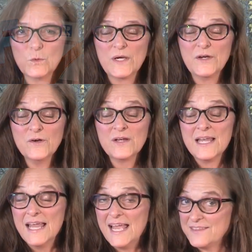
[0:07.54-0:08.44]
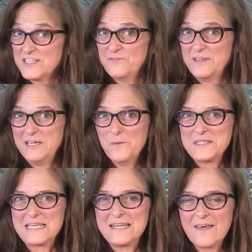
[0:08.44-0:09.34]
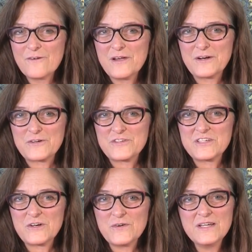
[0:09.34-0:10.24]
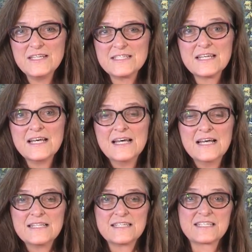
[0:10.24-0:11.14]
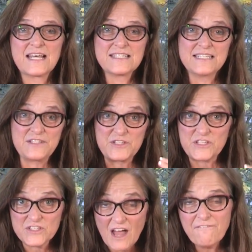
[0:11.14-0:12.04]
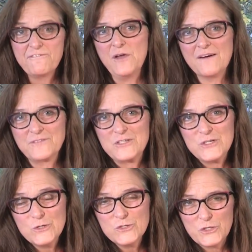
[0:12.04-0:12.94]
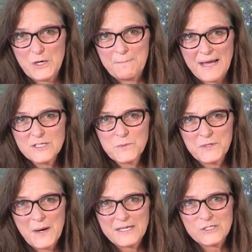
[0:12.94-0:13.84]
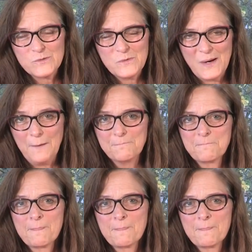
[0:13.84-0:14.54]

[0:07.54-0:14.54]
lawyer. And this video is another in our series discussing stuff you have to do, so you might as well know how to do it well.